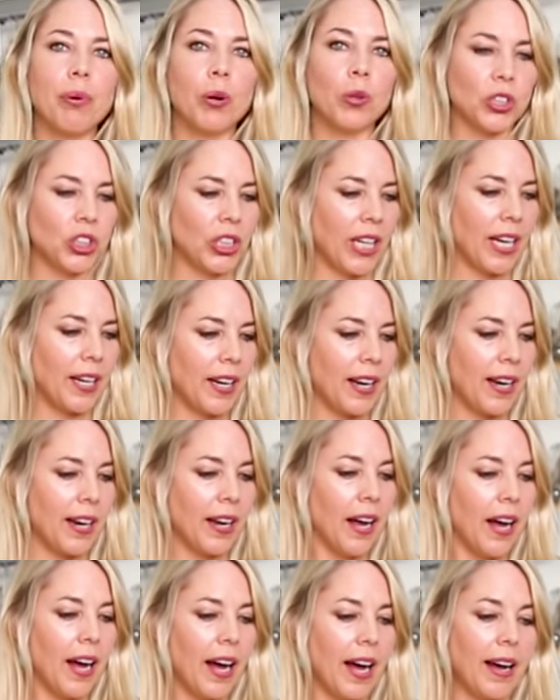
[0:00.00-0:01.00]

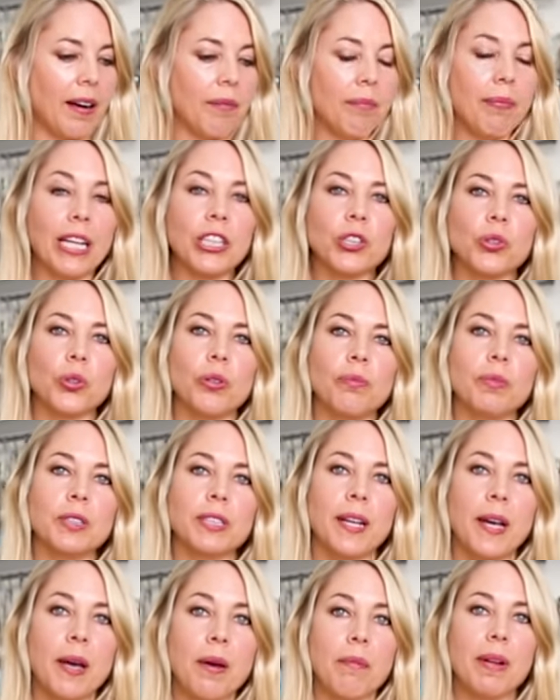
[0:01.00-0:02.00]
porcini uh,
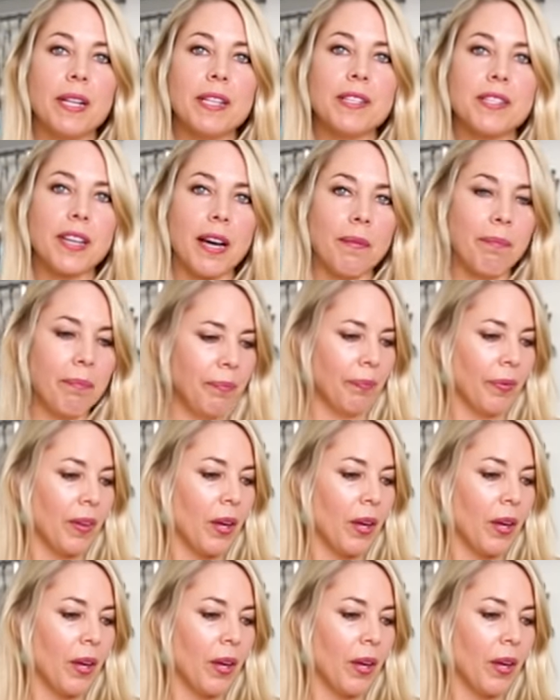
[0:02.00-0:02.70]
mushrooms minced up